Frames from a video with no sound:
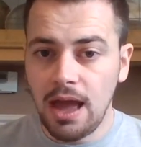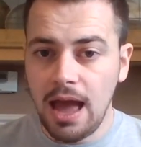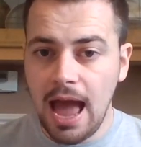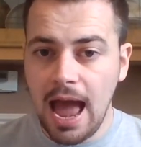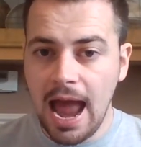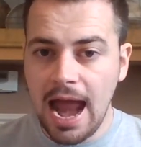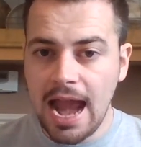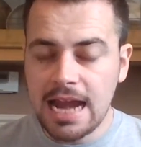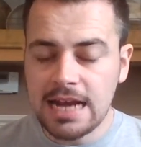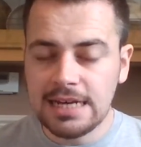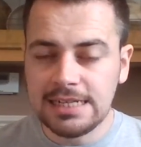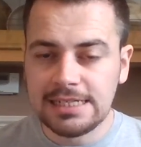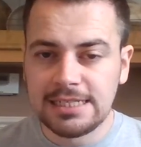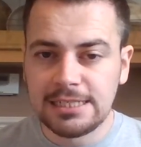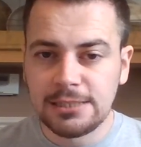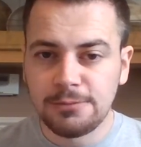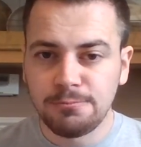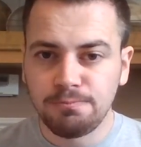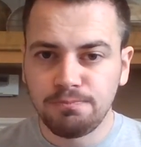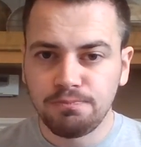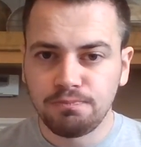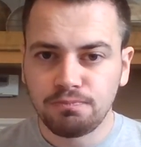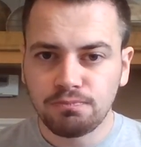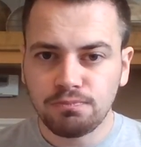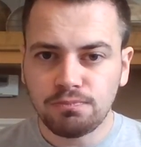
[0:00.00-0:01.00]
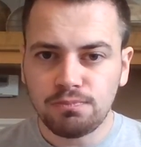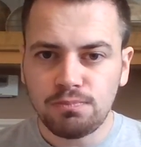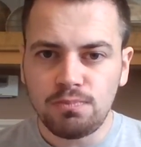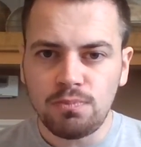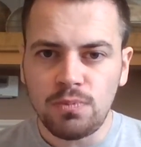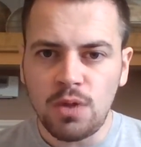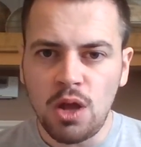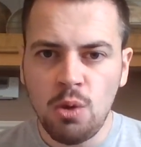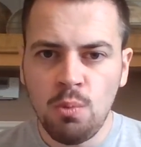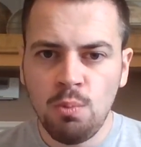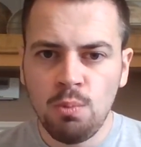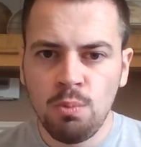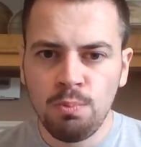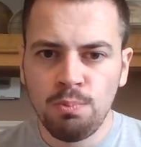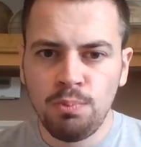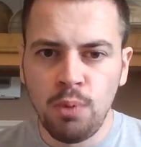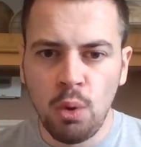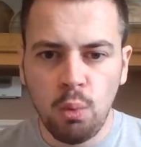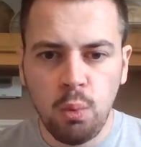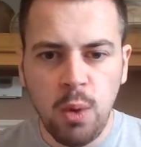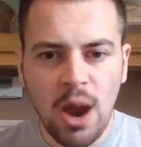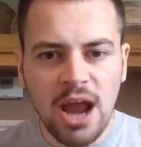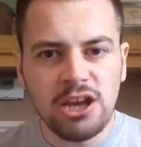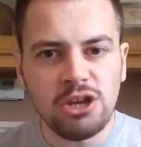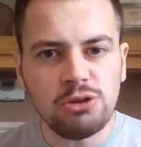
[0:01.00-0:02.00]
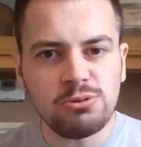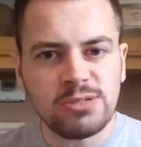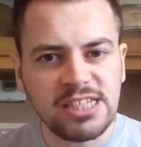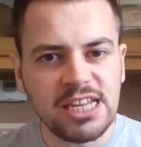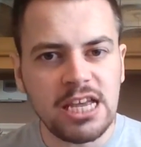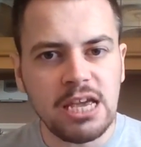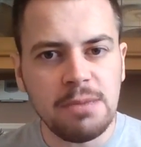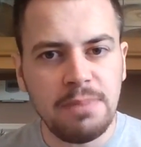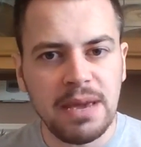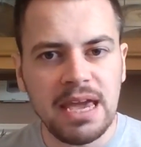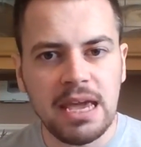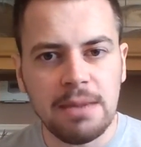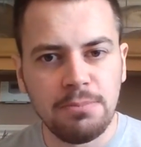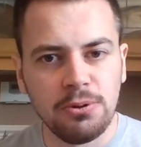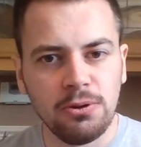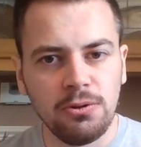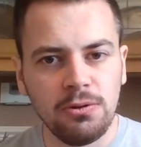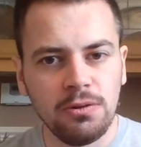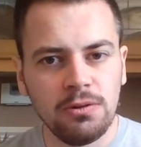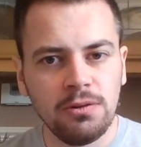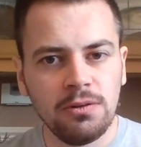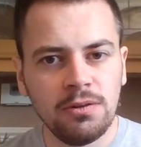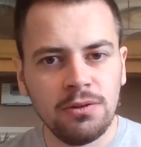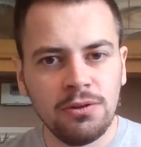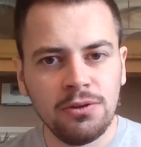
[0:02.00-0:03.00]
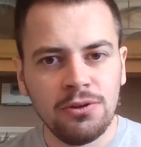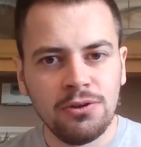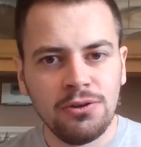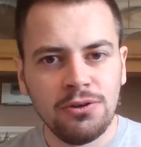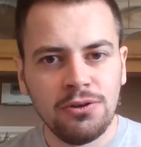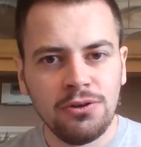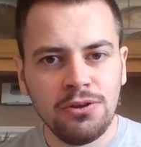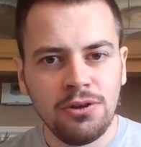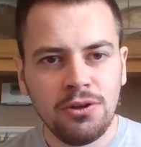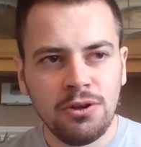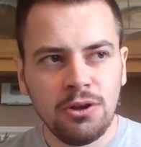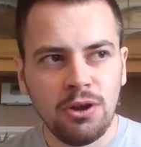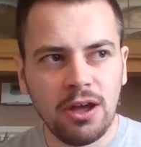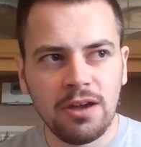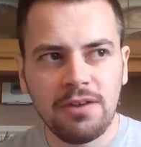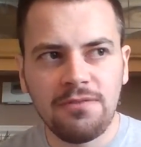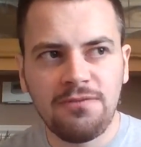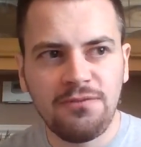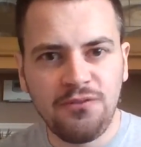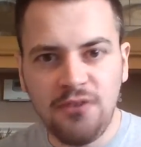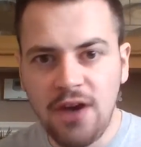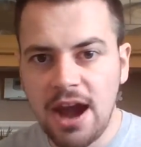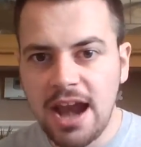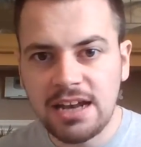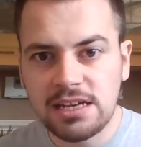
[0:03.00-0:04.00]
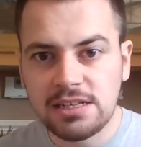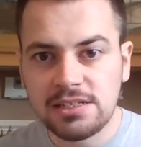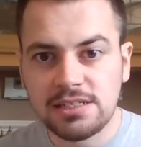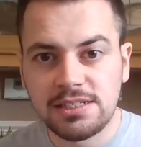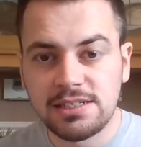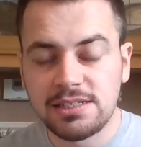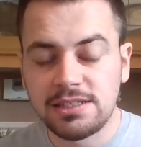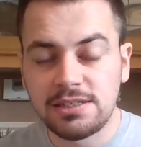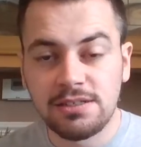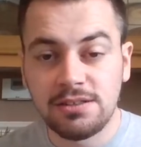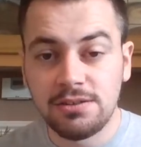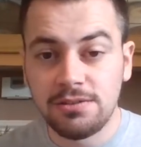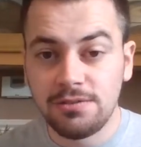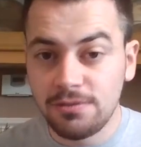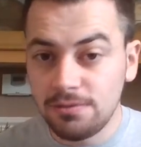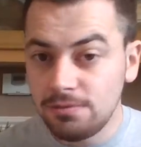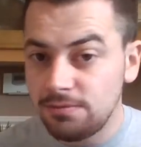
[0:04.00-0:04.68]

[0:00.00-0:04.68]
But when you see people like friends